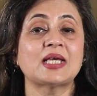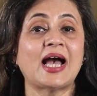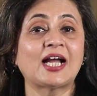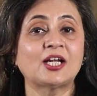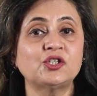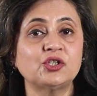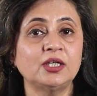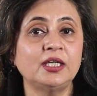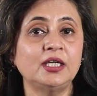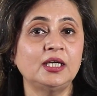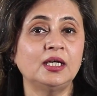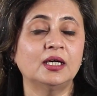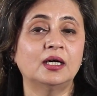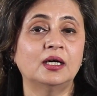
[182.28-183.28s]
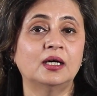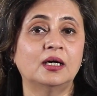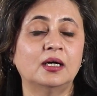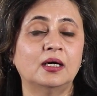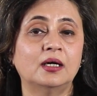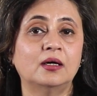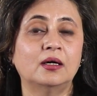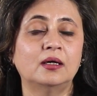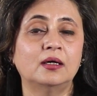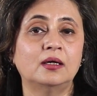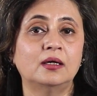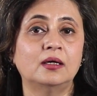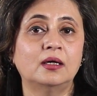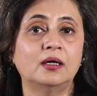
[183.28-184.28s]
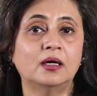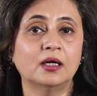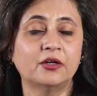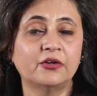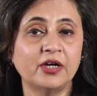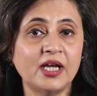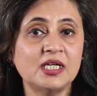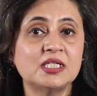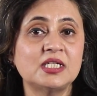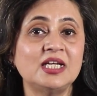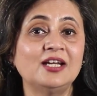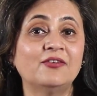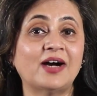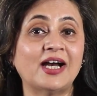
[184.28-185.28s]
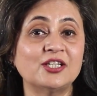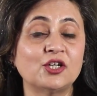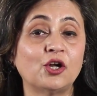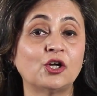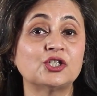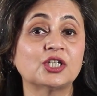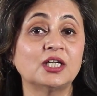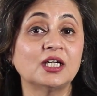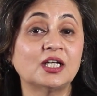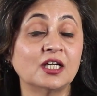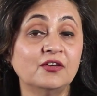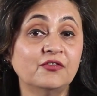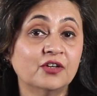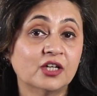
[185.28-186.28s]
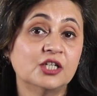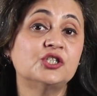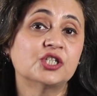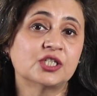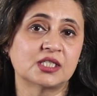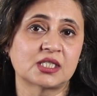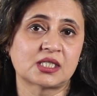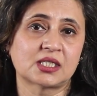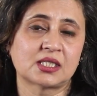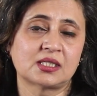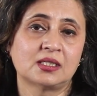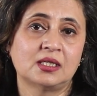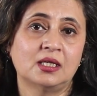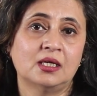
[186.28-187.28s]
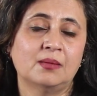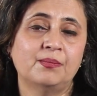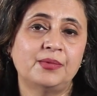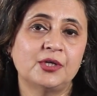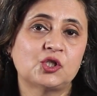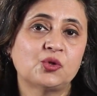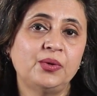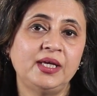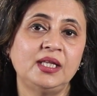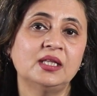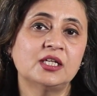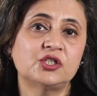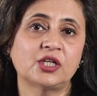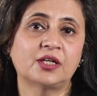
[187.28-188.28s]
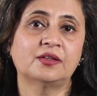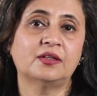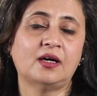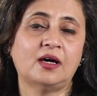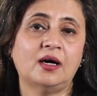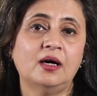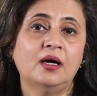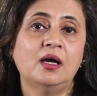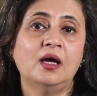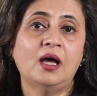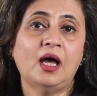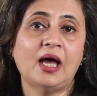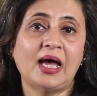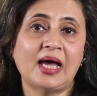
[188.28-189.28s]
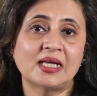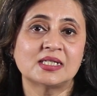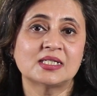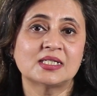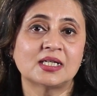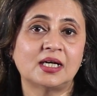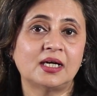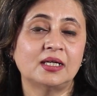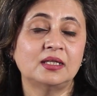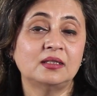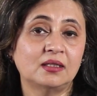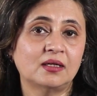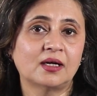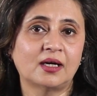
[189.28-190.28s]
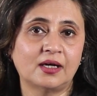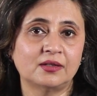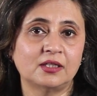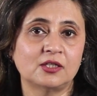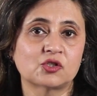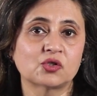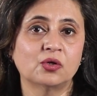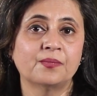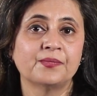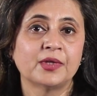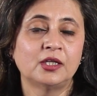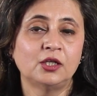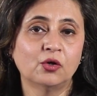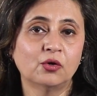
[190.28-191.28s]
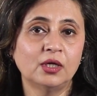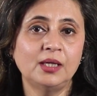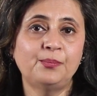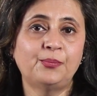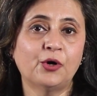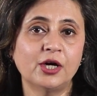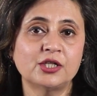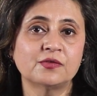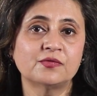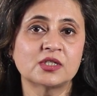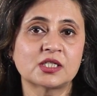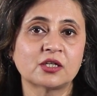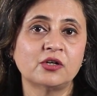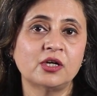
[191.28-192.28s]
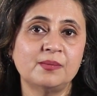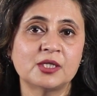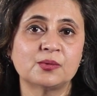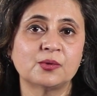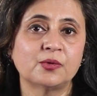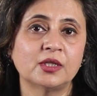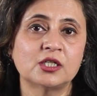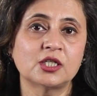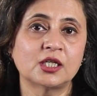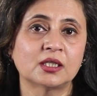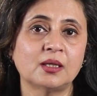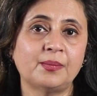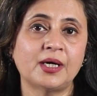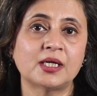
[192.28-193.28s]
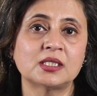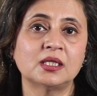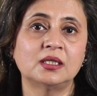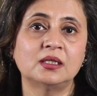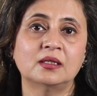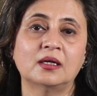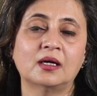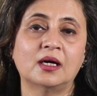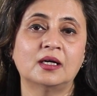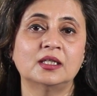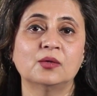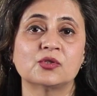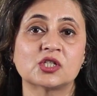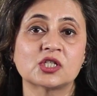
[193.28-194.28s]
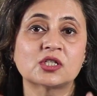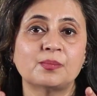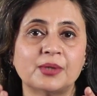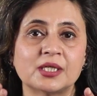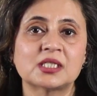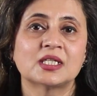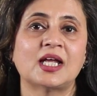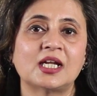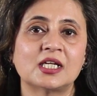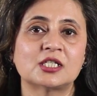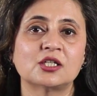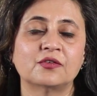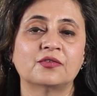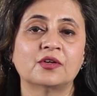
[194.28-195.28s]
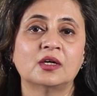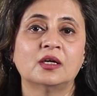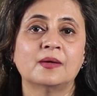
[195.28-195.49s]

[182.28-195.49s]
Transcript: actually a great deal of ideological convergence between the Janata and Indira Gandhi. So the only point of disagreement between the Janata Party and Indira Gandhi was just the personality of